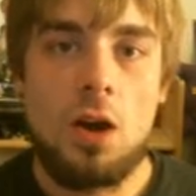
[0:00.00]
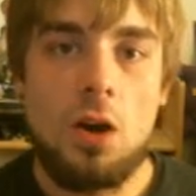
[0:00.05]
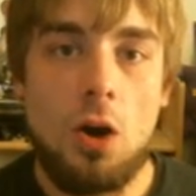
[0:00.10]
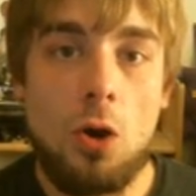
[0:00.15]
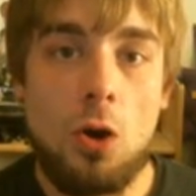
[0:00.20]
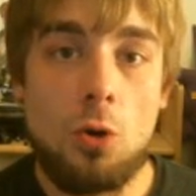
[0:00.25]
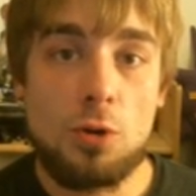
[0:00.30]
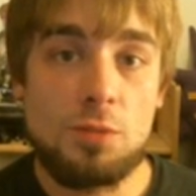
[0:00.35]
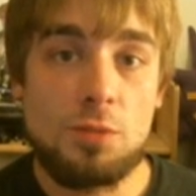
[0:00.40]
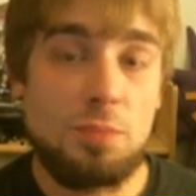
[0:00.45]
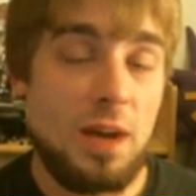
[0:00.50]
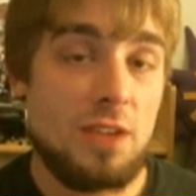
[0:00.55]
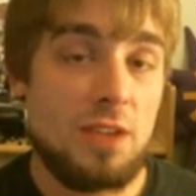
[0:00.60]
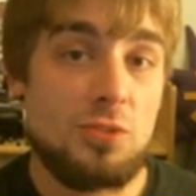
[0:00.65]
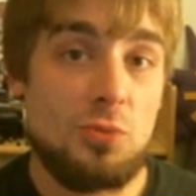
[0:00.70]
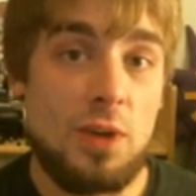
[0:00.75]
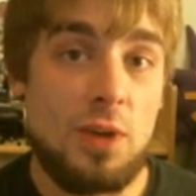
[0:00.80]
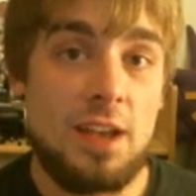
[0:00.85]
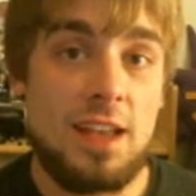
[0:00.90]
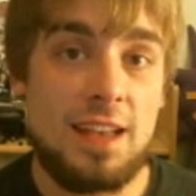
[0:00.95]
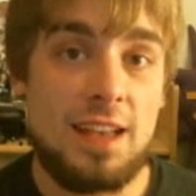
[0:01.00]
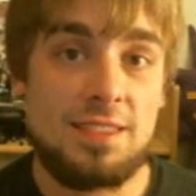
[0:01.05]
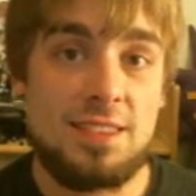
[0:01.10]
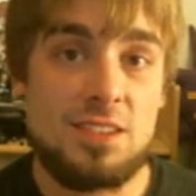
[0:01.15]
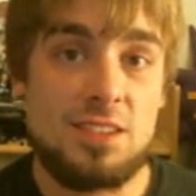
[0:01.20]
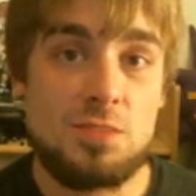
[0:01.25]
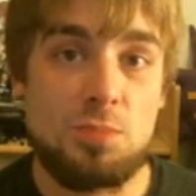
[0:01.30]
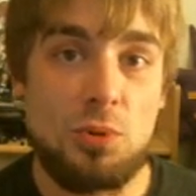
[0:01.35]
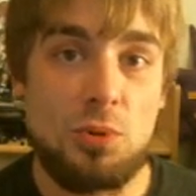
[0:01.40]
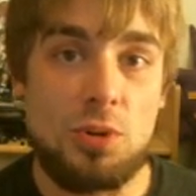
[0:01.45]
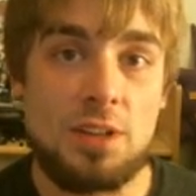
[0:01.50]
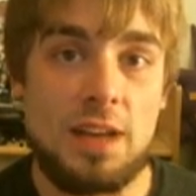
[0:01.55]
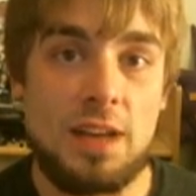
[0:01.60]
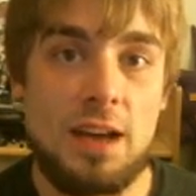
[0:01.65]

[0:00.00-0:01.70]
Oh, and by the way, at this point,